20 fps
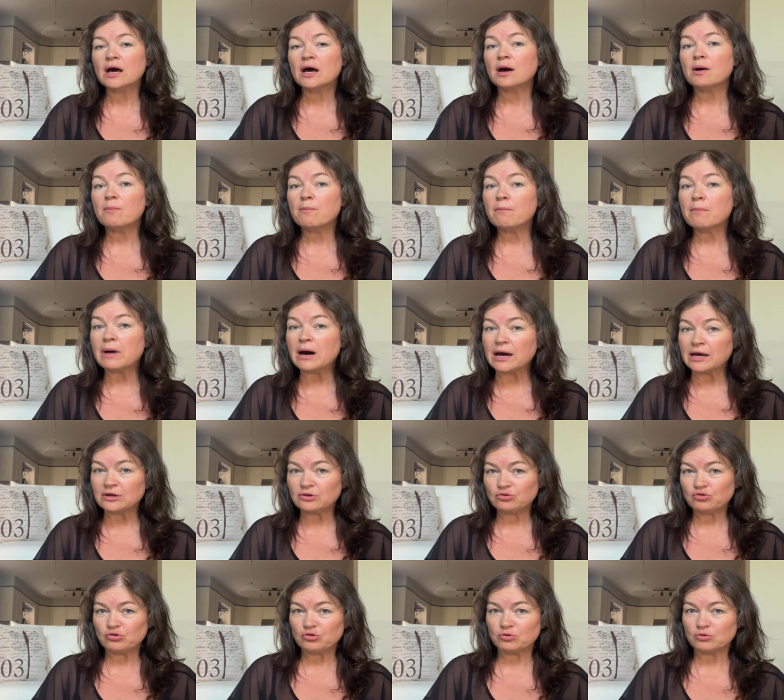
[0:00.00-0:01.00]

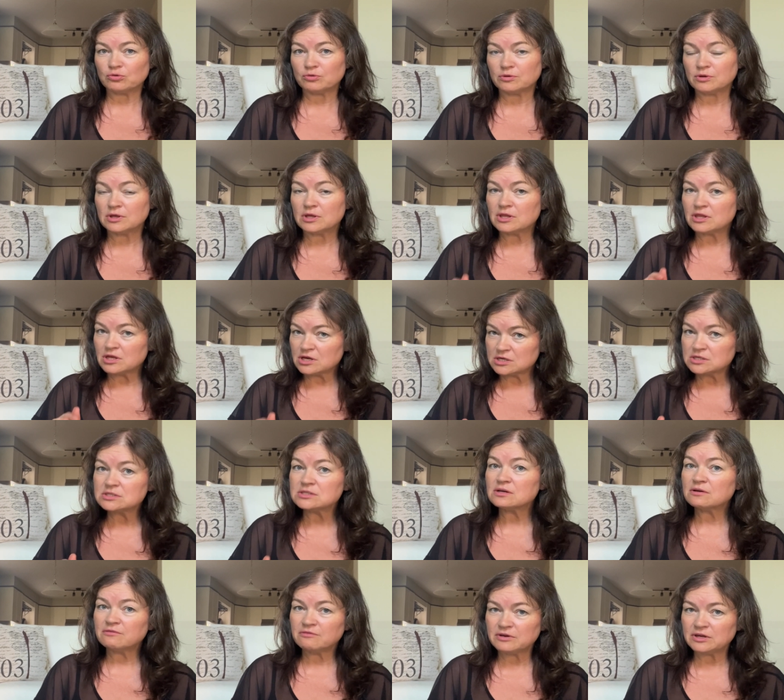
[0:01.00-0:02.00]
Mind you,
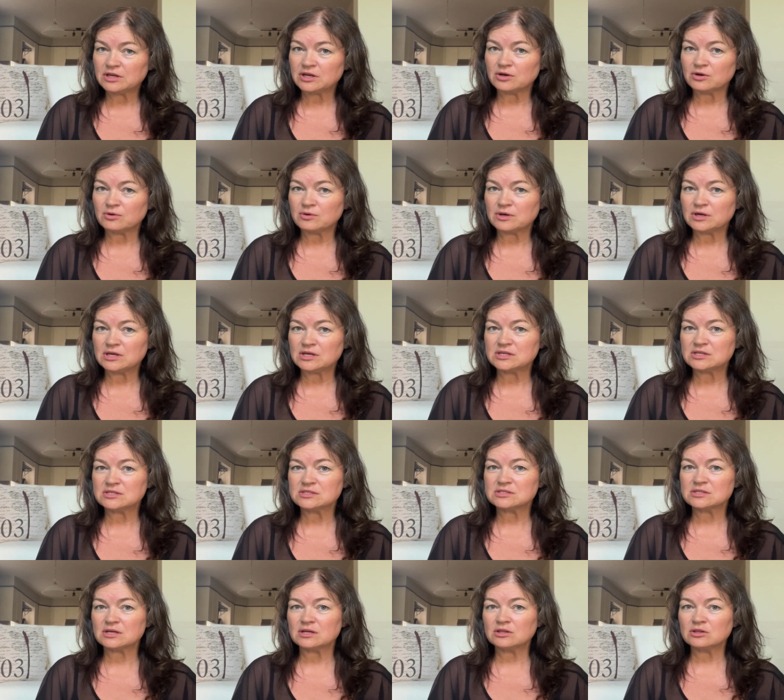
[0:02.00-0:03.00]
this video
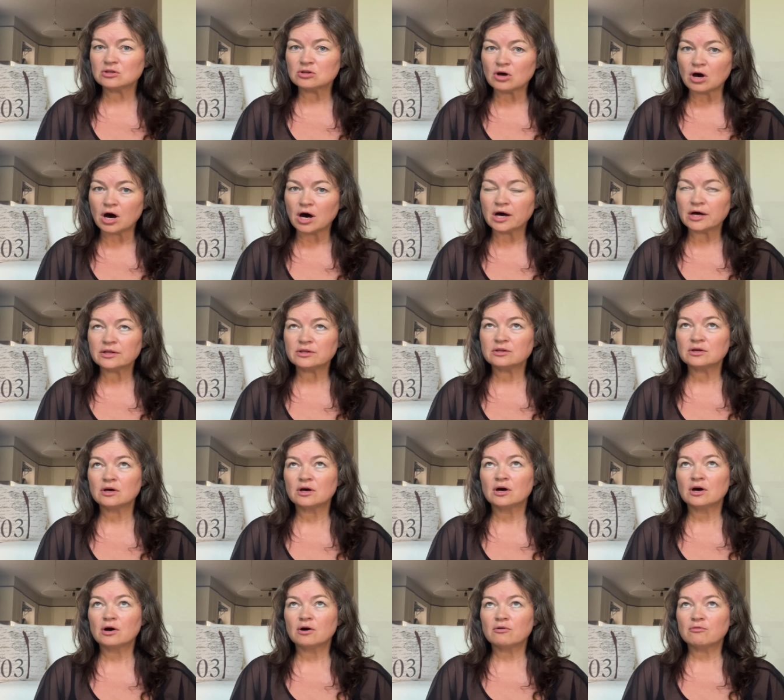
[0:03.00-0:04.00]
is not
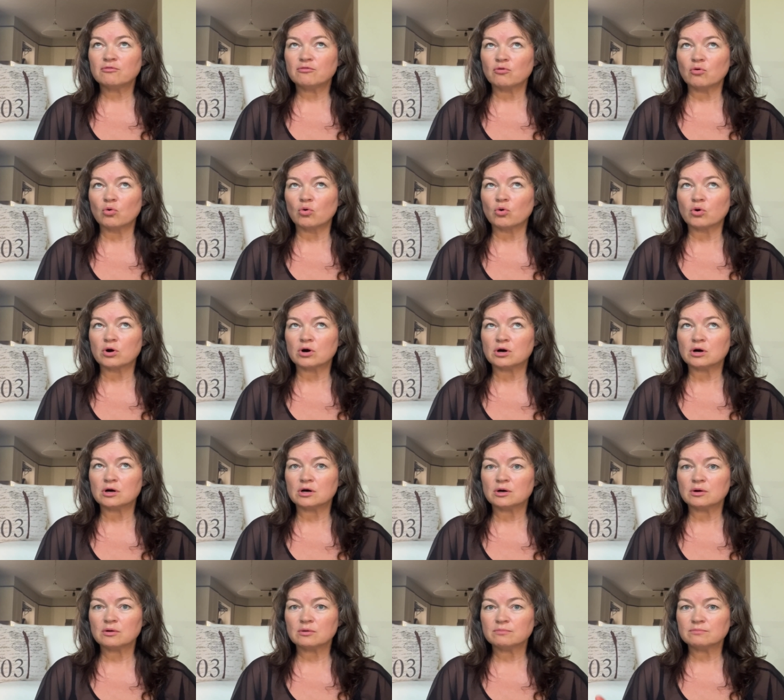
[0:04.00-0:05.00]

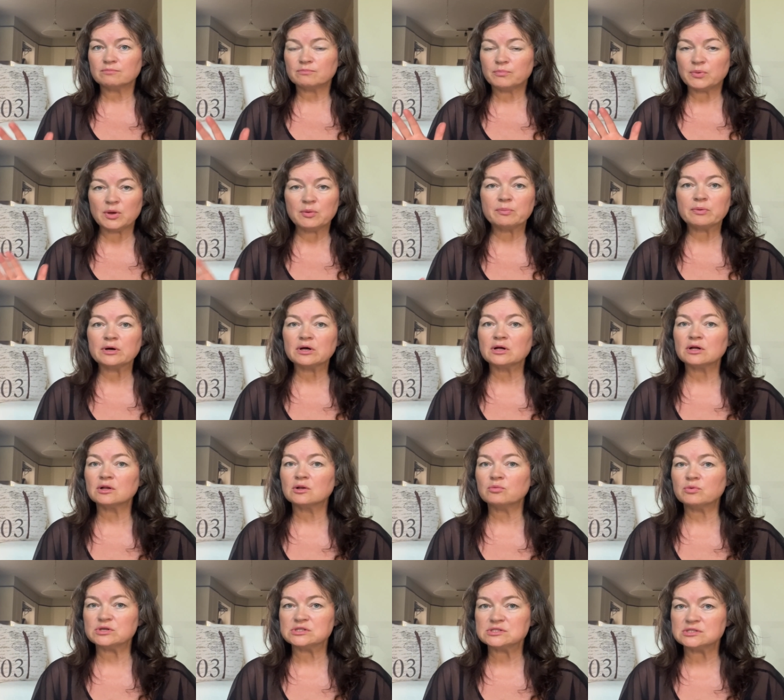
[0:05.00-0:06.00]
for
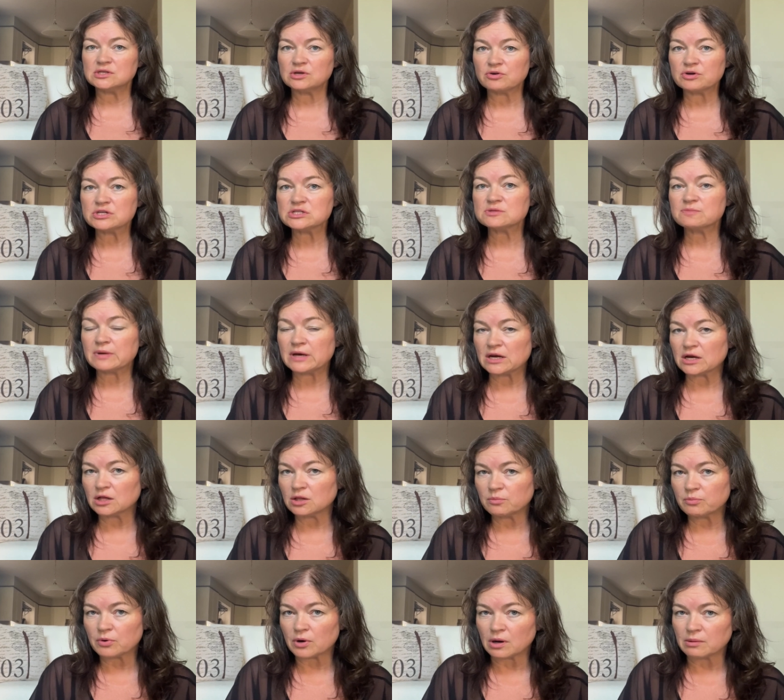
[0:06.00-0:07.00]
people with serious medical
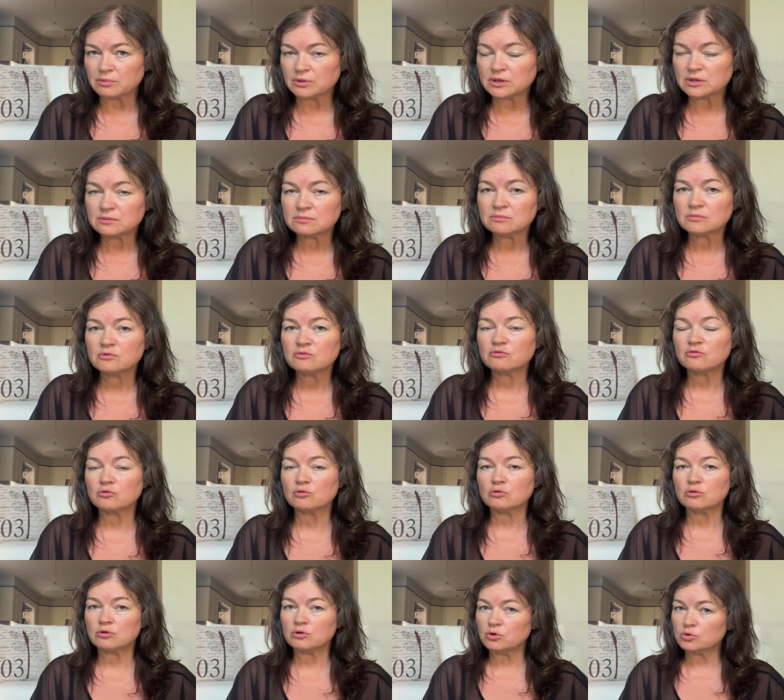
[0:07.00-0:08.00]
problem.
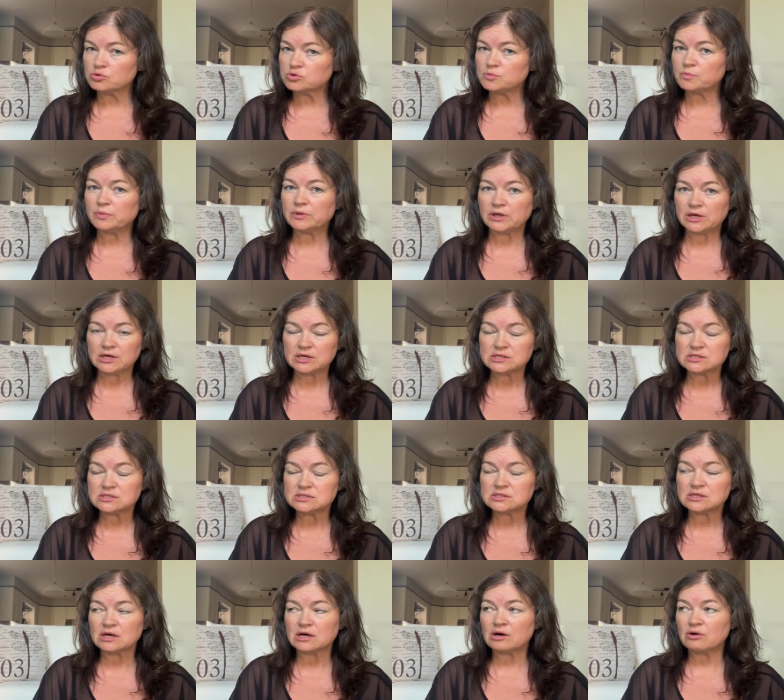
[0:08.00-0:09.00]
For those,
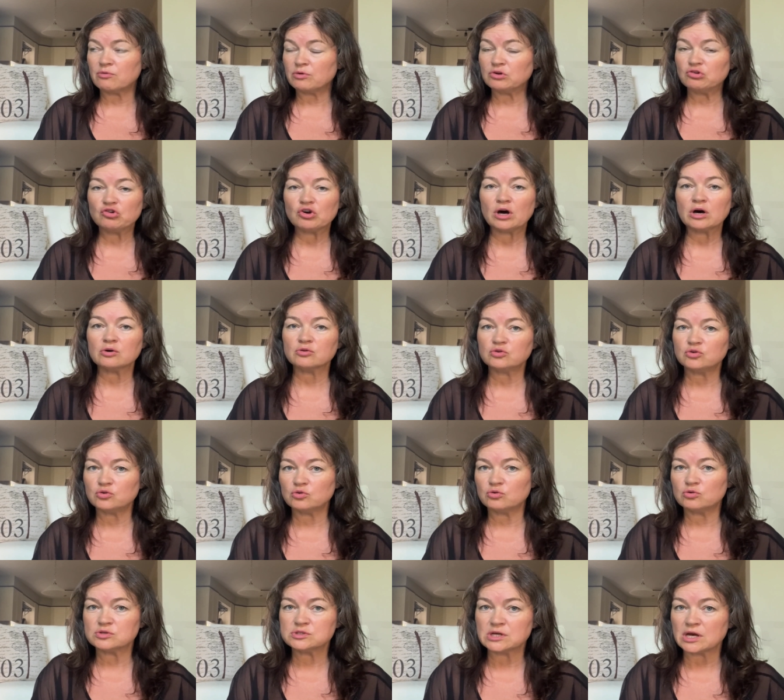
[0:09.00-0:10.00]
please reach out
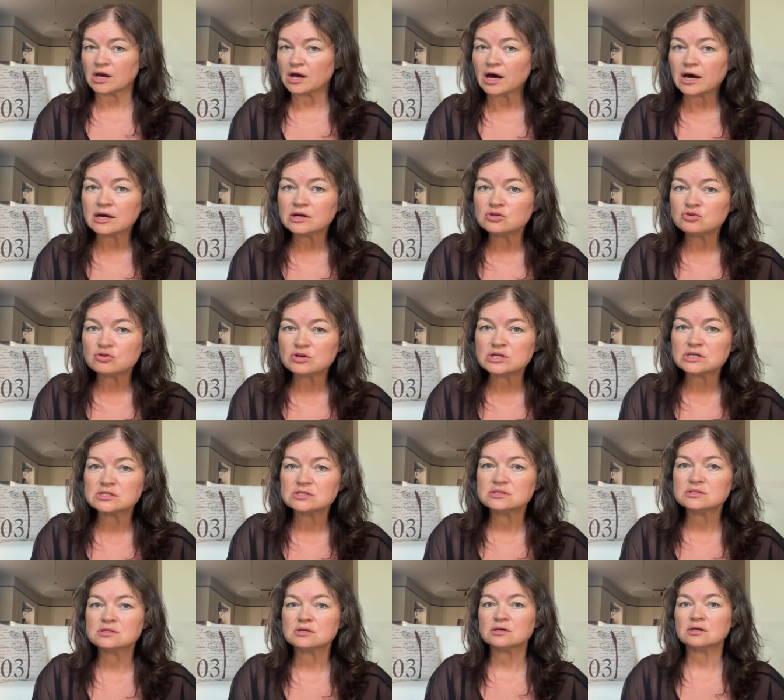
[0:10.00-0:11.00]
to
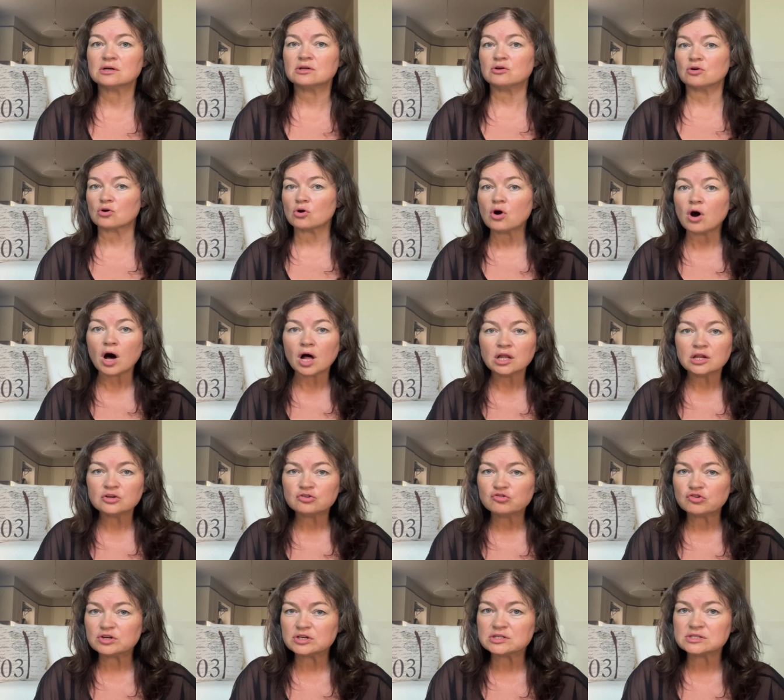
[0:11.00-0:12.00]
psychiatrists,
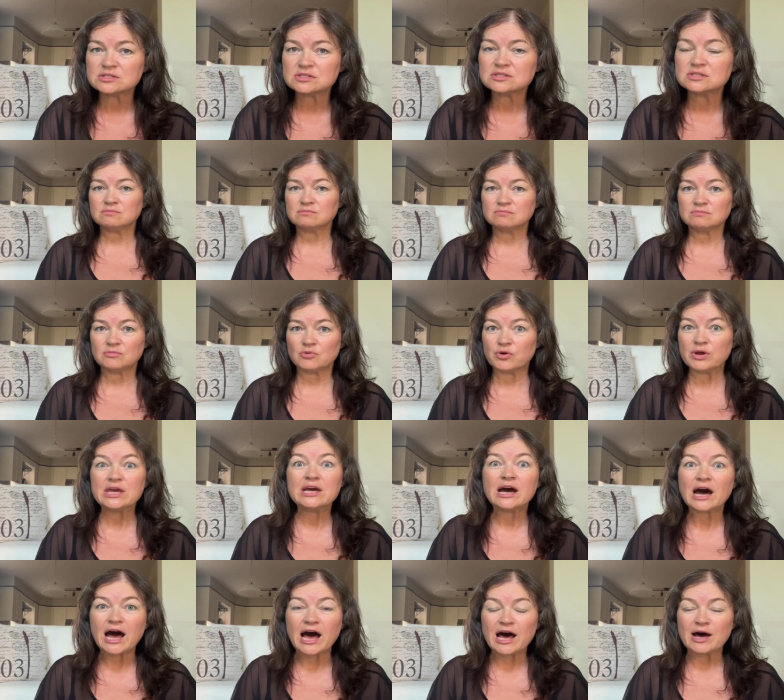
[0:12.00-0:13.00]
narcologists,
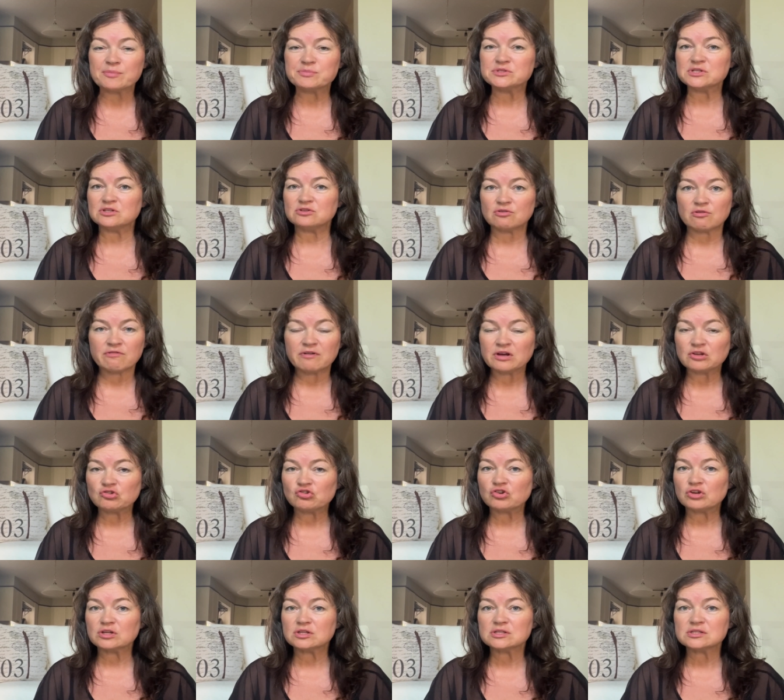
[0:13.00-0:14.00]
rehabs,
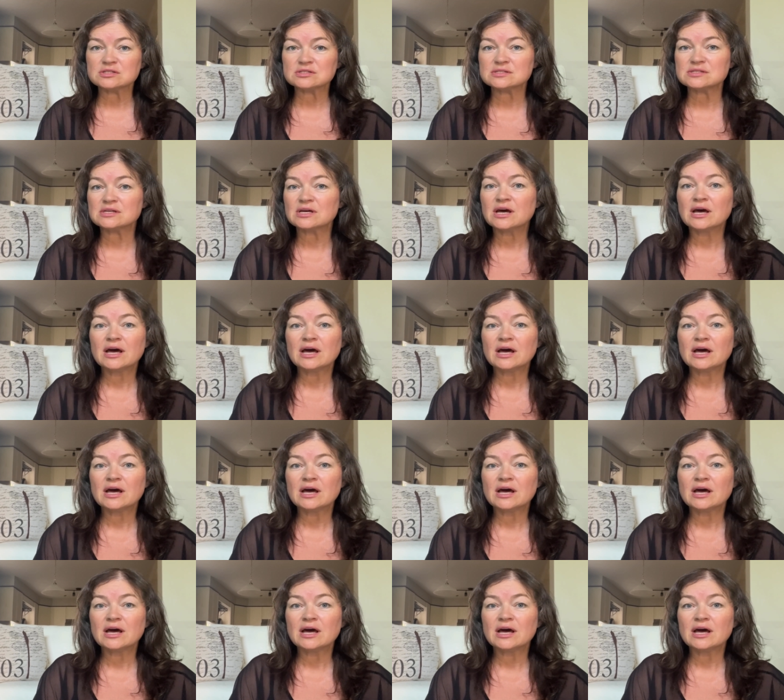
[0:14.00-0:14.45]
interventions.